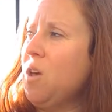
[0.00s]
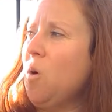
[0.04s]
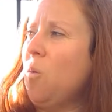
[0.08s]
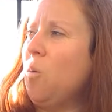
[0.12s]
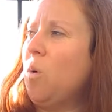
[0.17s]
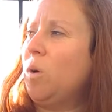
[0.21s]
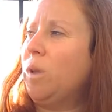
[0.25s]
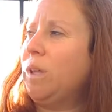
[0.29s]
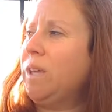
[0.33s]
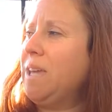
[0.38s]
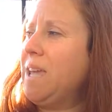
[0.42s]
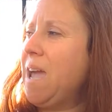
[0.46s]

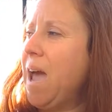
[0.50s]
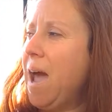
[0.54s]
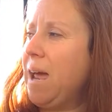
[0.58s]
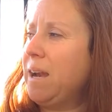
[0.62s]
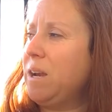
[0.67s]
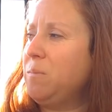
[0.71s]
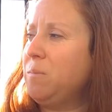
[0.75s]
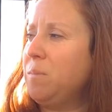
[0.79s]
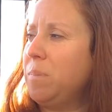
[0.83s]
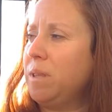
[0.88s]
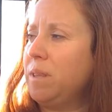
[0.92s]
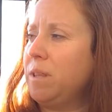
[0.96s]
Well, he
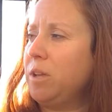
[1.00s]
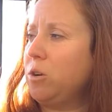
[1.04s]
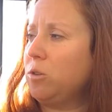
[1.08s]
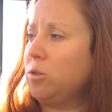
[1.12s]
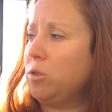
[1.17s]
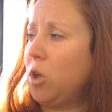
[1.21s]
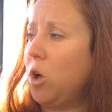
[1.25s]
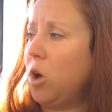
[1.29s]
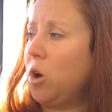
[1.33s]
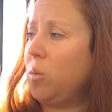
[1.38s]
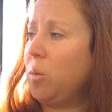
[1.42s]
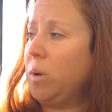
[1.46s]
hadn't been there
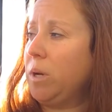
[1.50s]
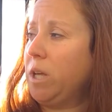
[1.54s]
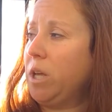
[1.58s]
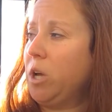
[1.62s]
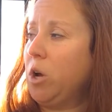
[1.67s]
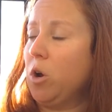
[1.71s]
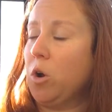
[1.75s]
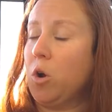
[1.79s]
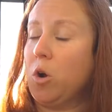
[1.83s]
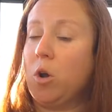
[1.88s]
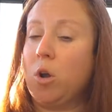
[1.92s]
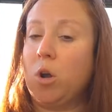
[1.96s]
long when he
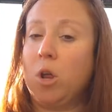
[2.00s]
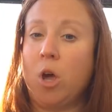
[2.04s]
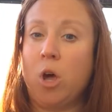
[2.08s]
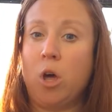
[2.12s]
heard